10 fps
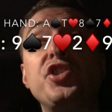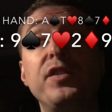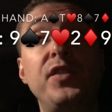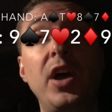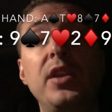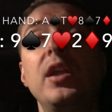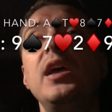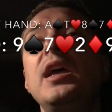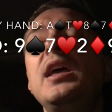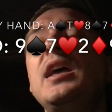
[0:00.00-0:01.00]
should have done
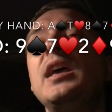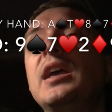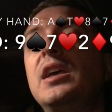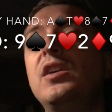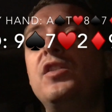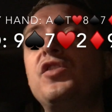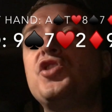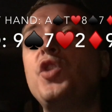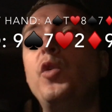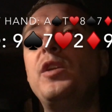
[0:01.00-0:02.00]
is
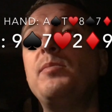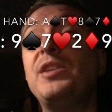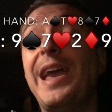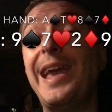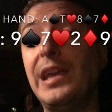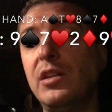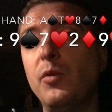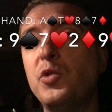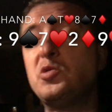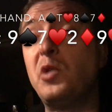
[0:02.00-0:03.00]
showing him the 8,
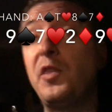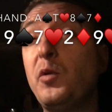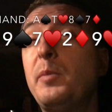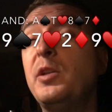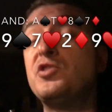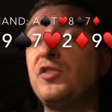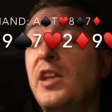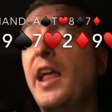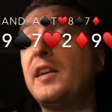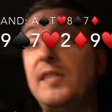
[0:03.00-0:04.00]
which would, I think would have been just
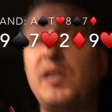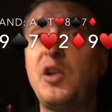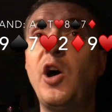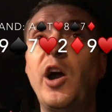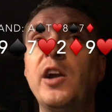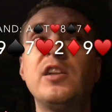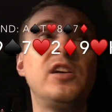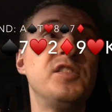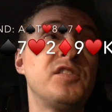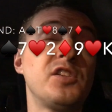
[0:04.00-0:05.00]
an excellent card
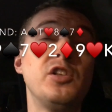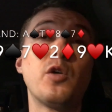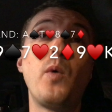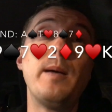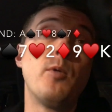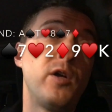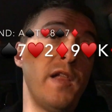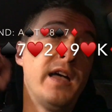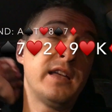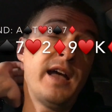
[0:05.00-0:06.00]
because it's going to look way more
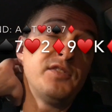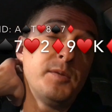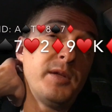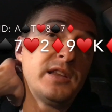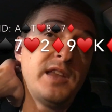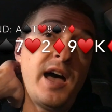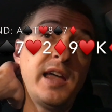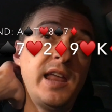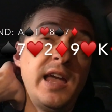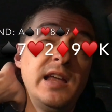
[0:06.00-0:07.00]
like I uh, have some like
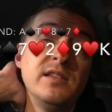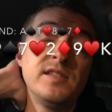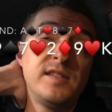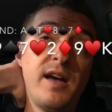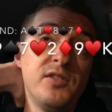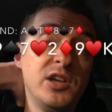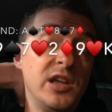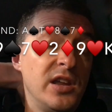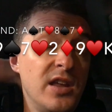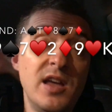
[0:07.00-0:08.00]
9, 8,
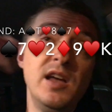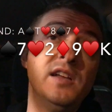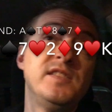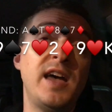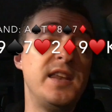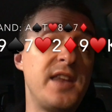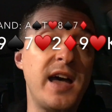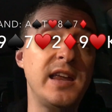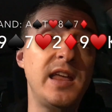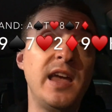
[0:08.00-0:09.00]
7, 10,
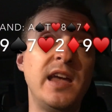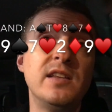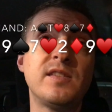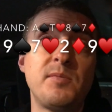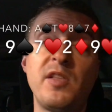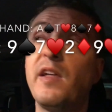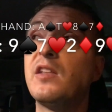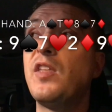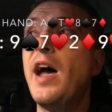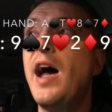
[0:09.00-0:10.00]
9, 8, something
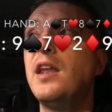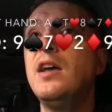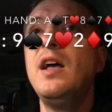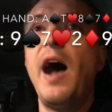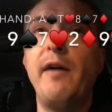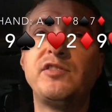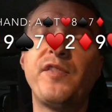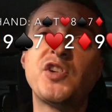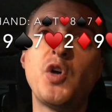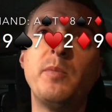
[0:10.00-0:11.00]
like that. Obviously,
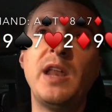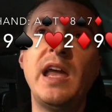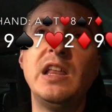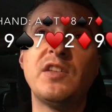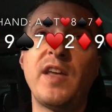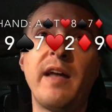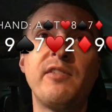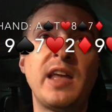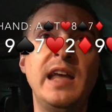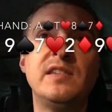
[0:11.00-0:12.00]
if I show him an 8, he can then have
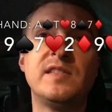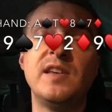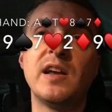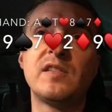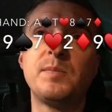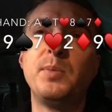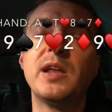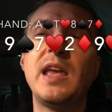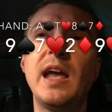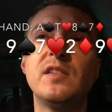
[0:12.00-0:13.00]
like 8, 6. But
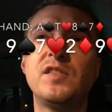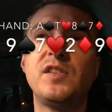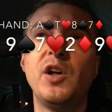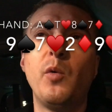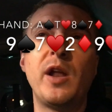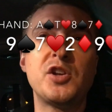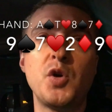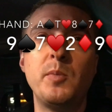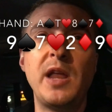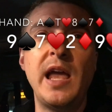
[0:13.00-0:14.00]
again, still, when I
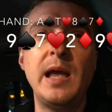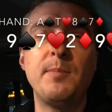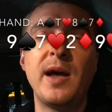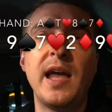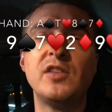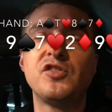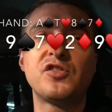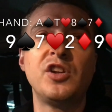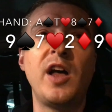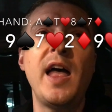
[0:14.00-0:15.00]
show him an 8, my hand's
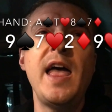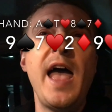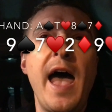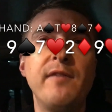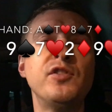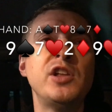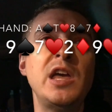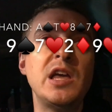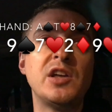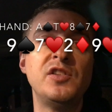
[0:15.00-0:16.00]
just going to
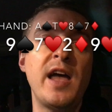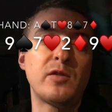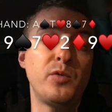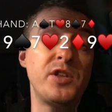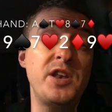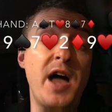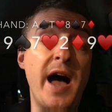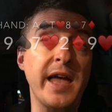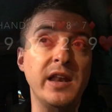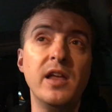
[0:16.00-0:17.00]
heavily connect with a
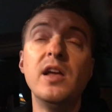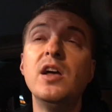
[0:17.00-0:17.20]
9.